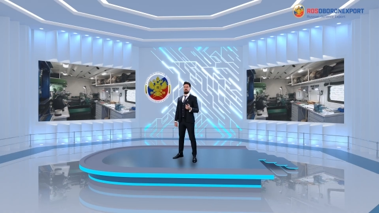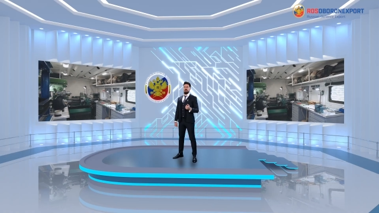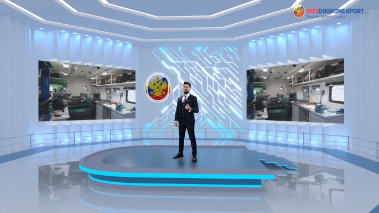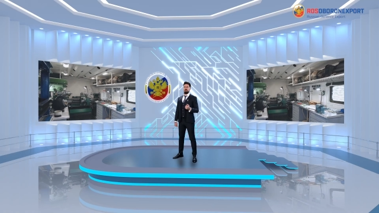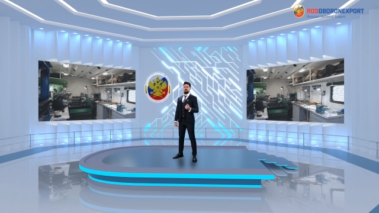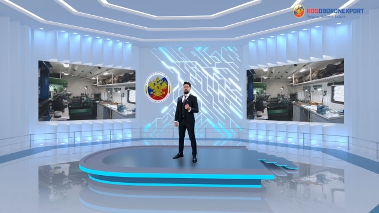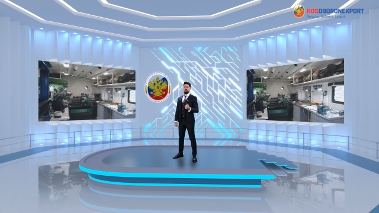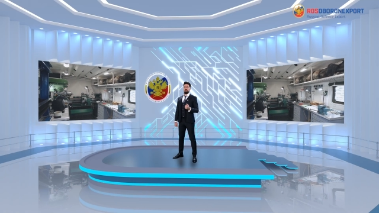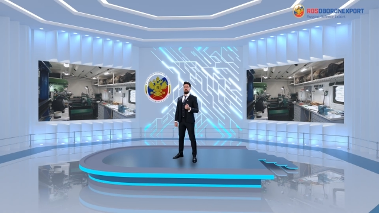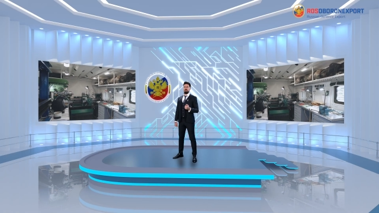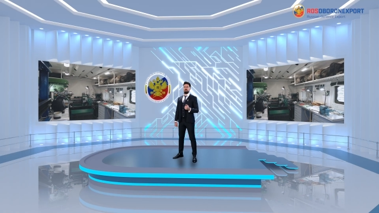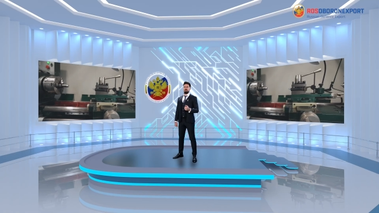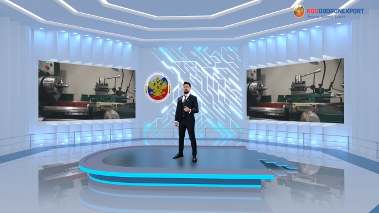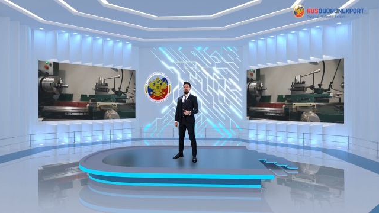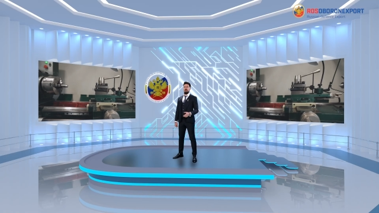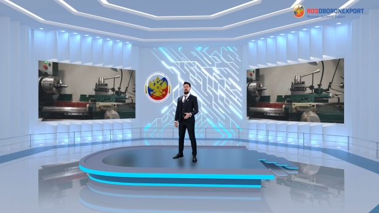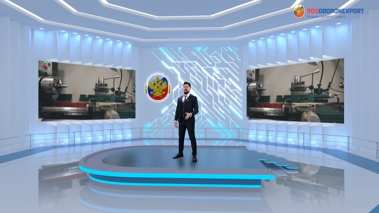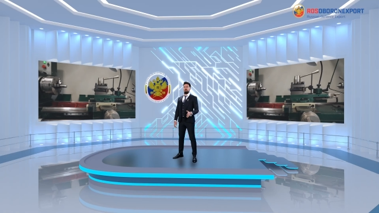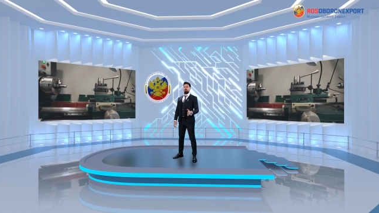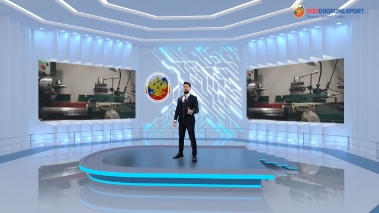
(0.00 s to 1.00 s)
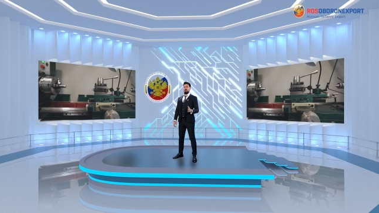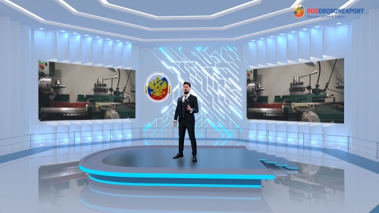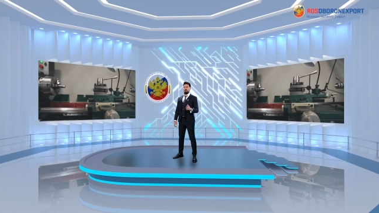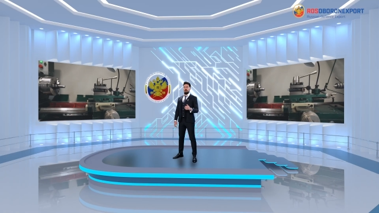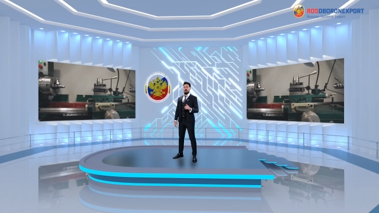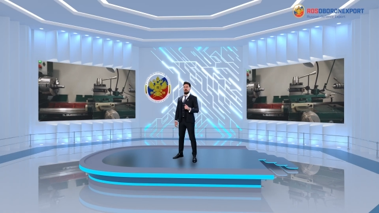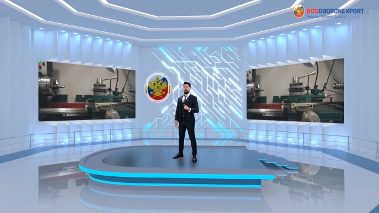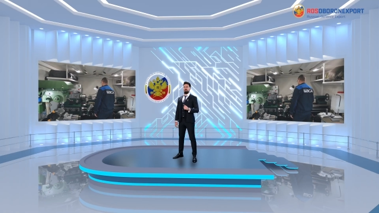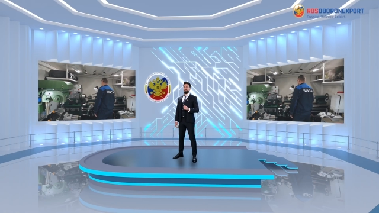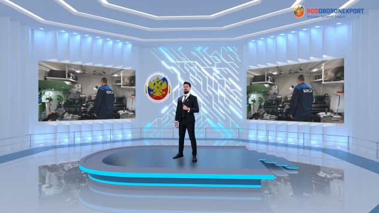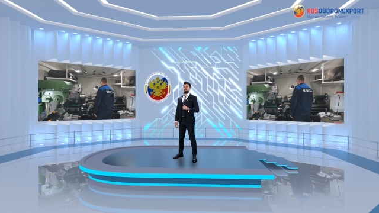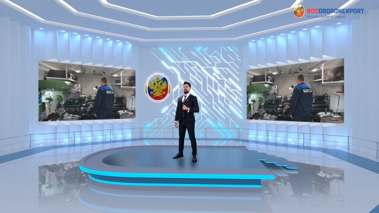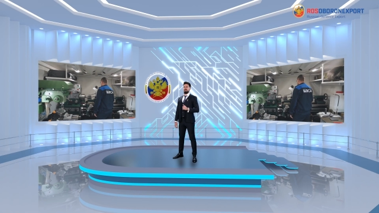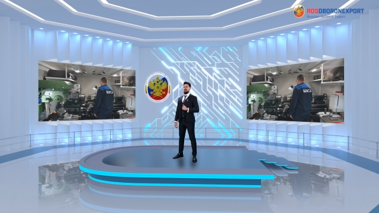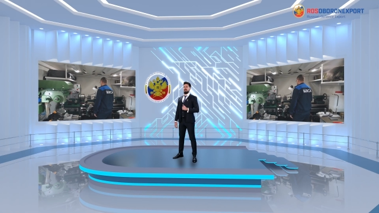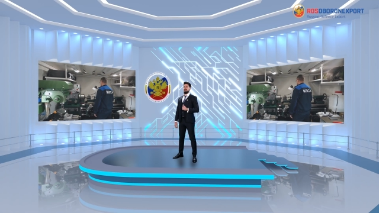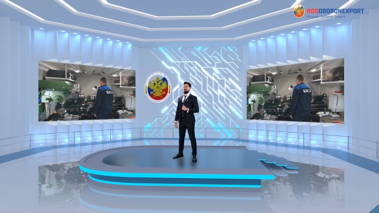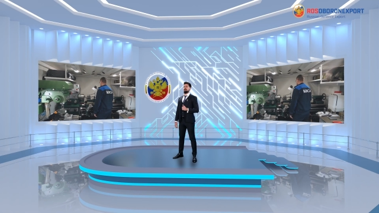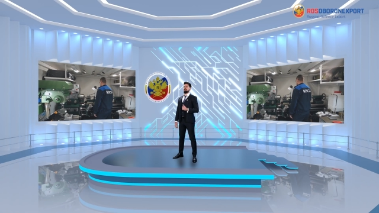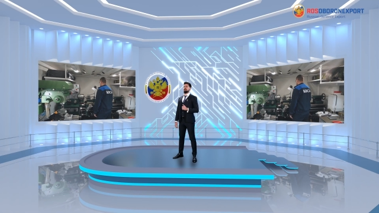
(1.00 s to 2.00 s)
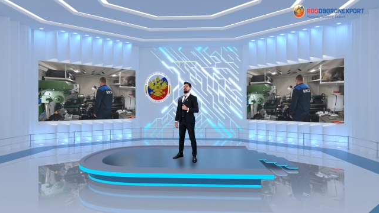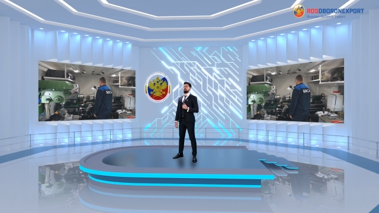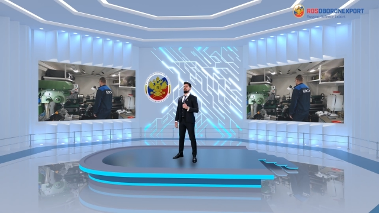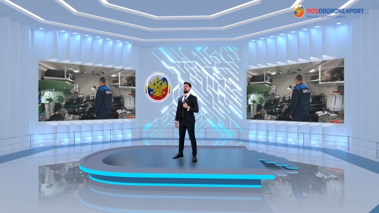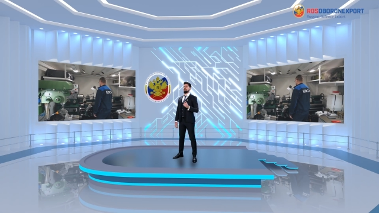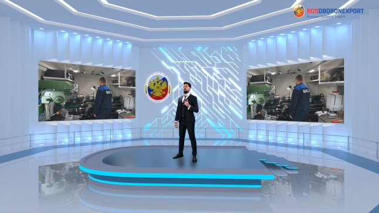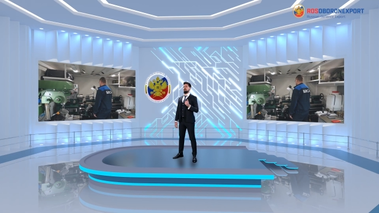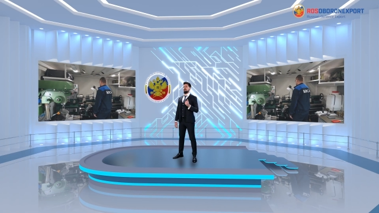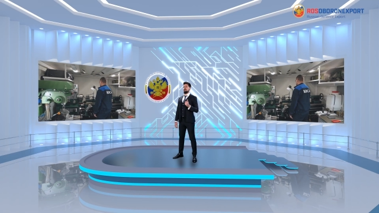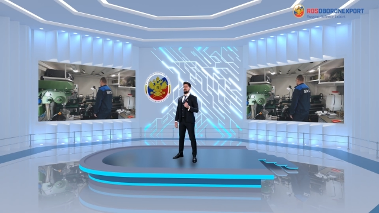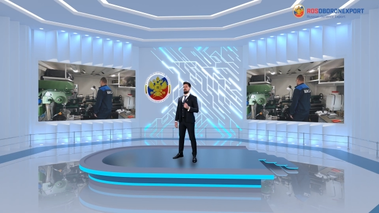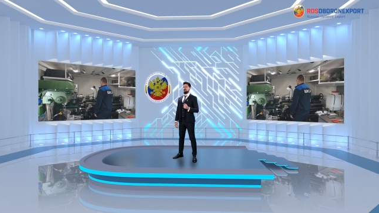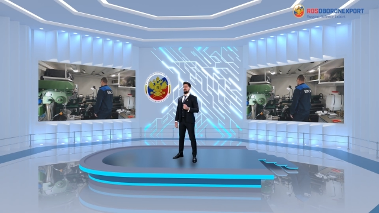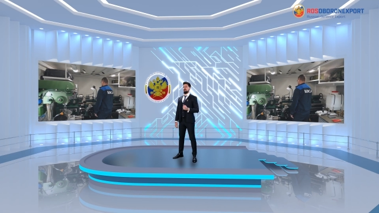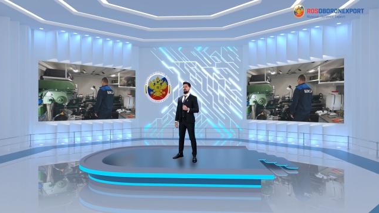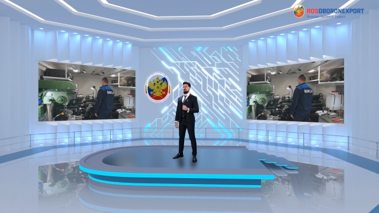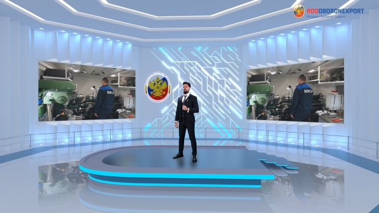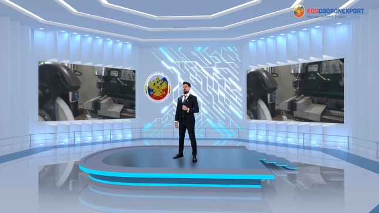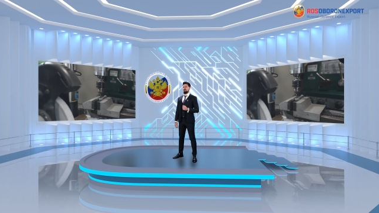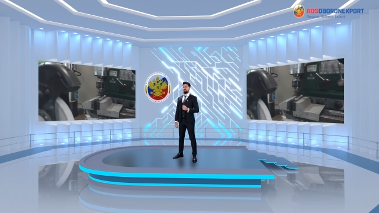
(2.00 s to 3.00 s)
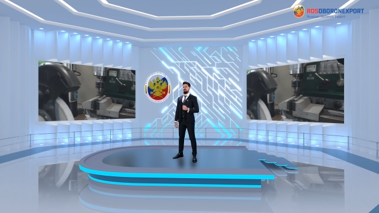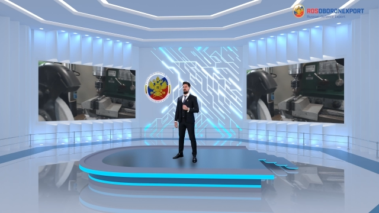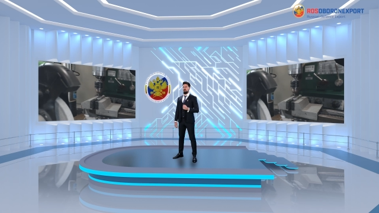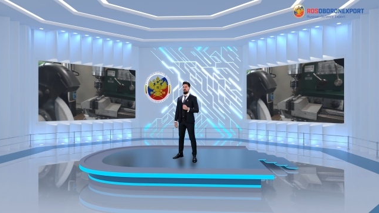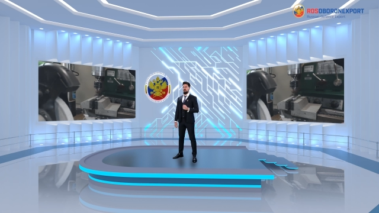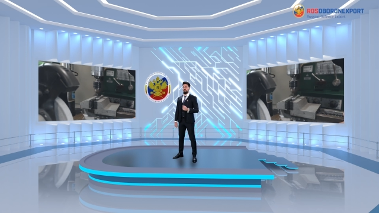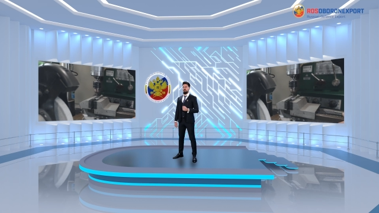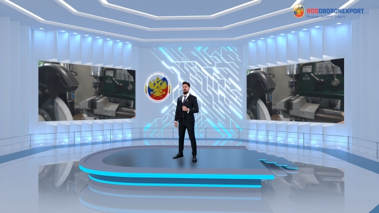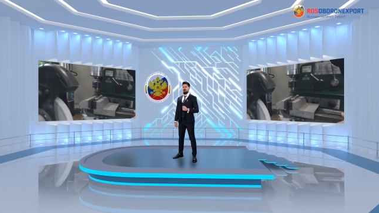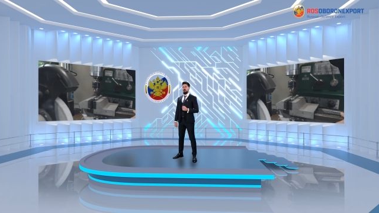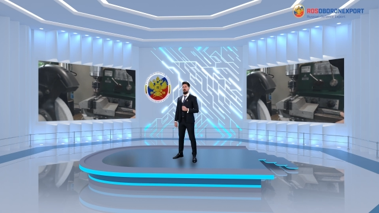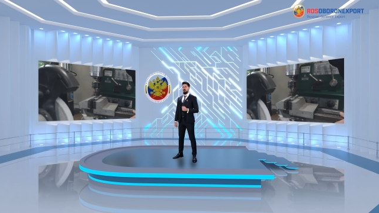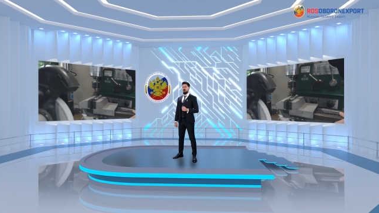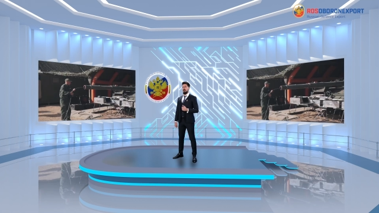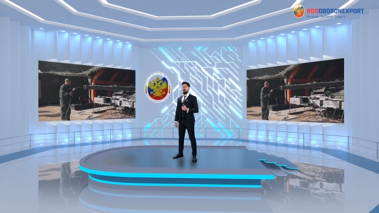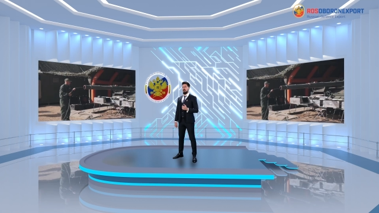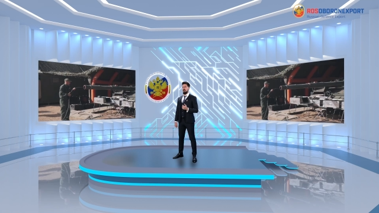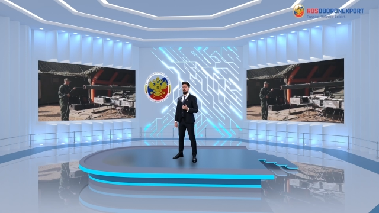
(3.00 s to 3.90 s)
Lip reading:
Nobody's mouth can be seen.